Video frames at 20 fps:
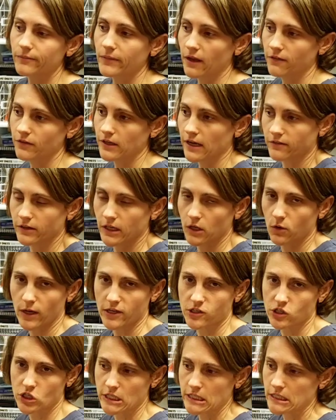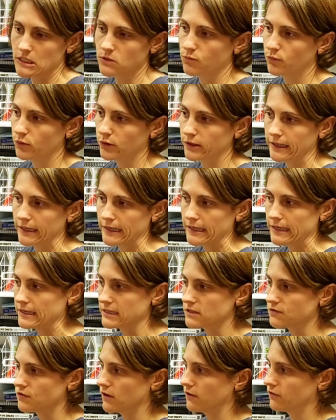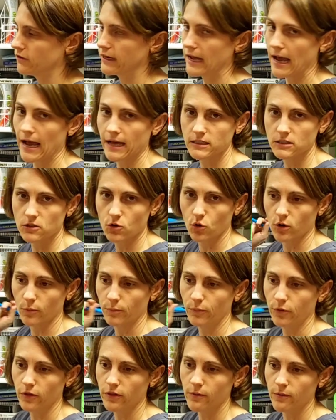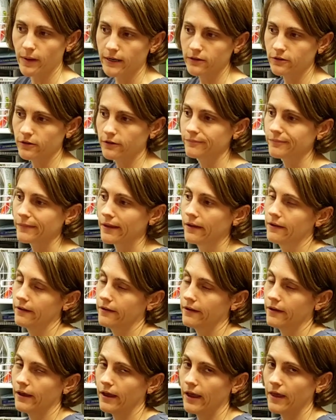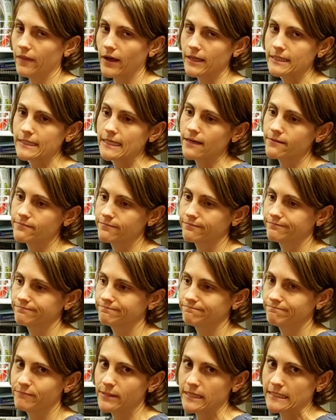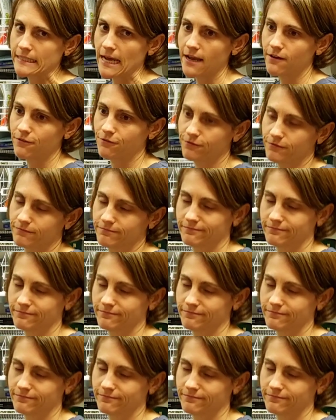If you have any questions, please feel free to ask or pull the binder. And that's it. Be safe.